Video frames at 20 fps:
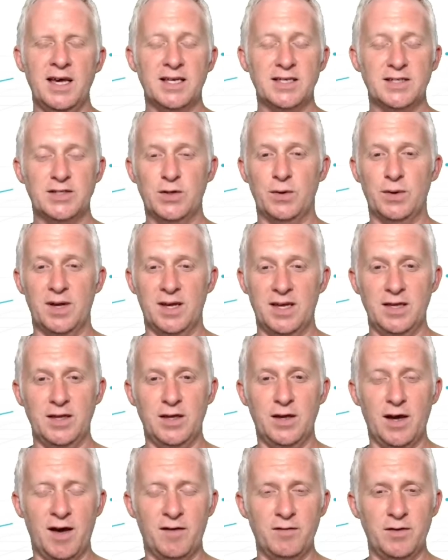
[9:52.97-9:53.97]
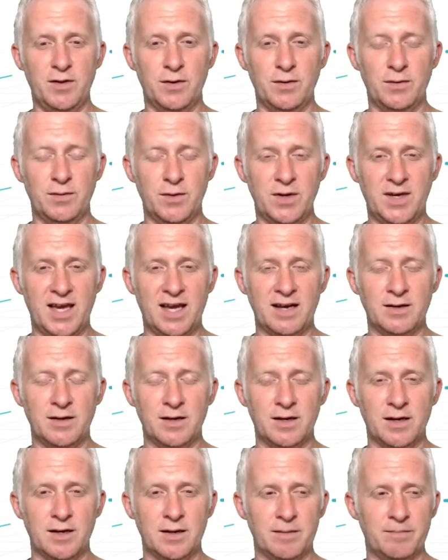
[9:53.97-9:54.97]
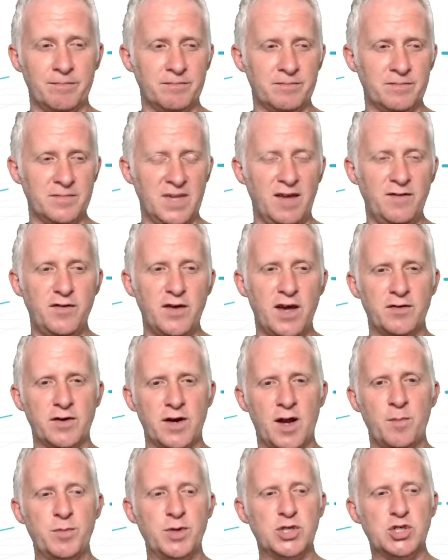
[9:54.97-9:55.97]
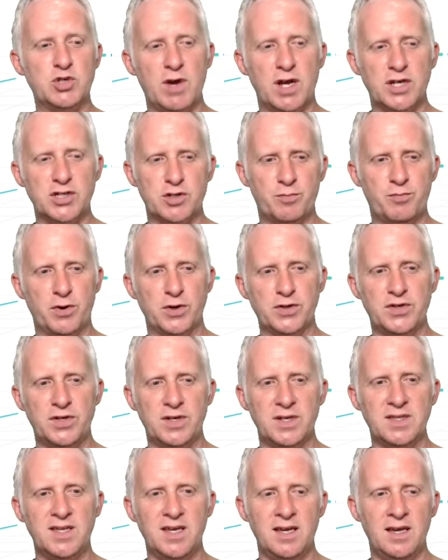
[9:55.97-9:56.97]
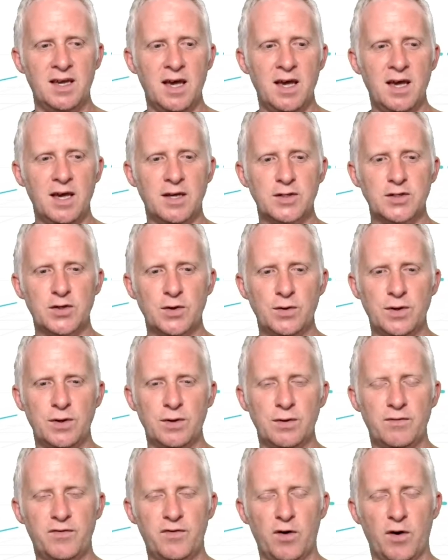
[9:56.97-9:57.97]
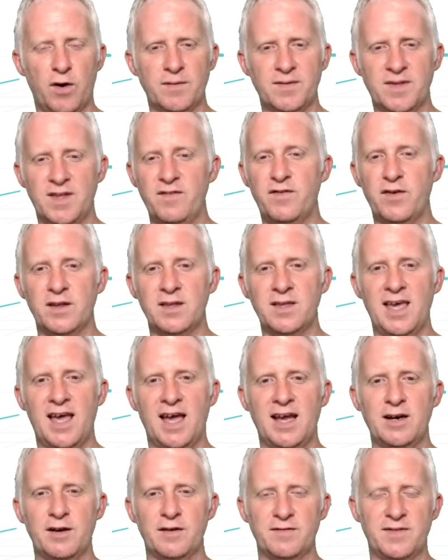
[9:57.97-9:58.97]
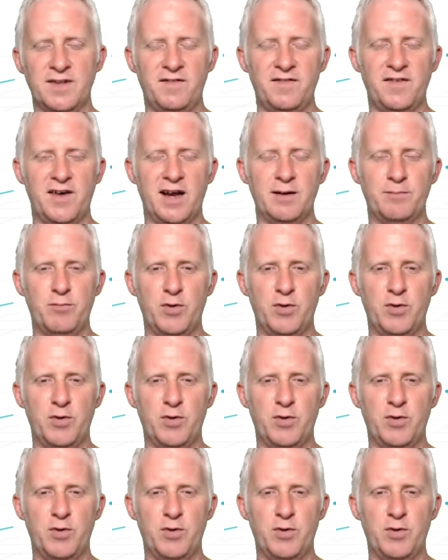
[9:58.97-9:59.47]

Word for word: So you can if you have an arbitrage opportunity, so you for a different kind of defined